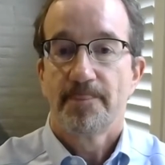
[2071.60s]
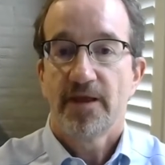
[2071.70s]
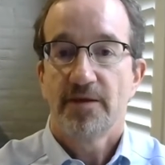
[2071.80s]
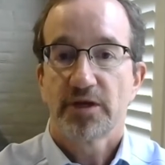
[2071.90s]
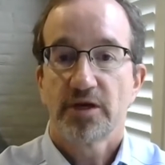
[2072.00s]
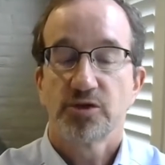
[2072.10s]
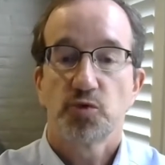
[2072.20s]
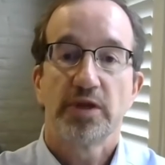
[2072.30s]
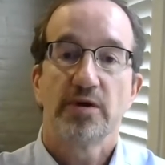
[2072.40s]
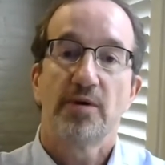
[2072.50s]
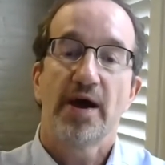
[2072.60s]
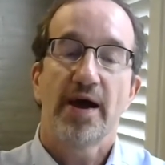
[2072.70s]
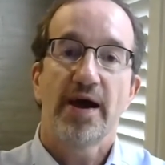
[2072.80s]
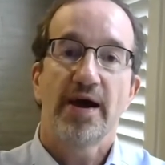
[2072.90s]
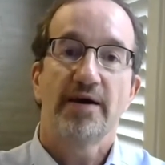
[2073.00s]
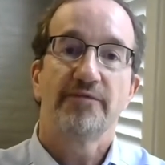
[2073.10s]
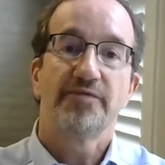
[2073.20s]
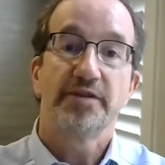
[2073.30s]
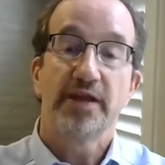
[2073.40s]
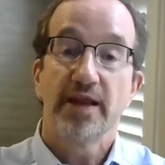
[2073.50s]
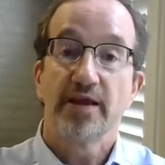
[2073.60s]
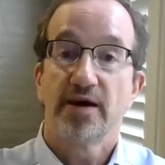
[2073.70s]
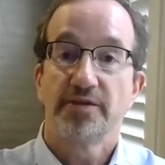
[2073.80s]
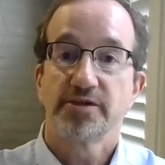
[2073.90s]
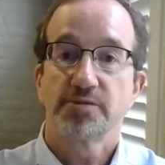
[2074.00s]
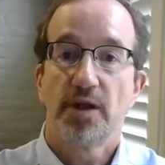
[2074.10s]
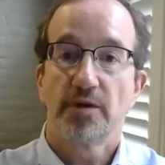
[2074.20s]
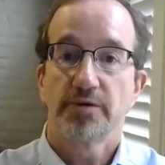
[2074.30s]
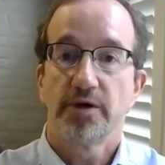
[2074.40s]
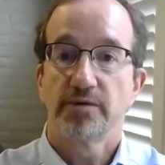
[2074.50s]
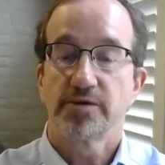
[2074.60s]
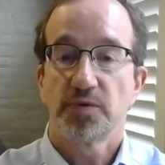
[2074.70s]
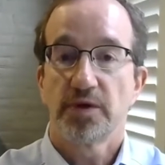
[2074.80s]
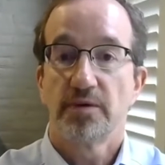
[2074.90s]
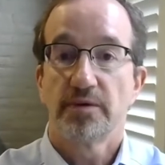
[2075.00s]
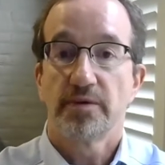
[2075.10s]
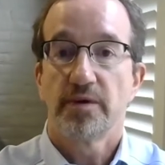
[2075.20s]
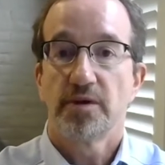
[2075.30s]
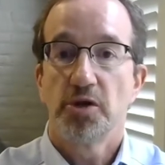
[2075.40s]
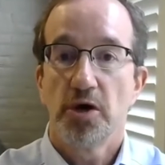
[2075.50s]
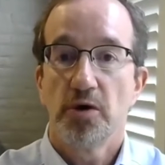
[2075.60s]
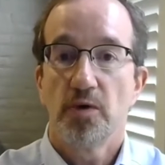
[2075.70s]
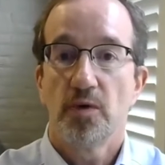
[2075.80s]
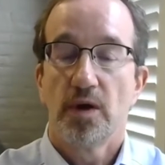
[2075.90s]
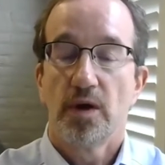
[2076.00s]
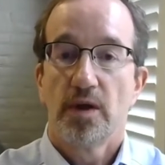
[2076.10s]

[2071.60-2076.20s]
And because we don't have the data on the smaller donors, we don't know,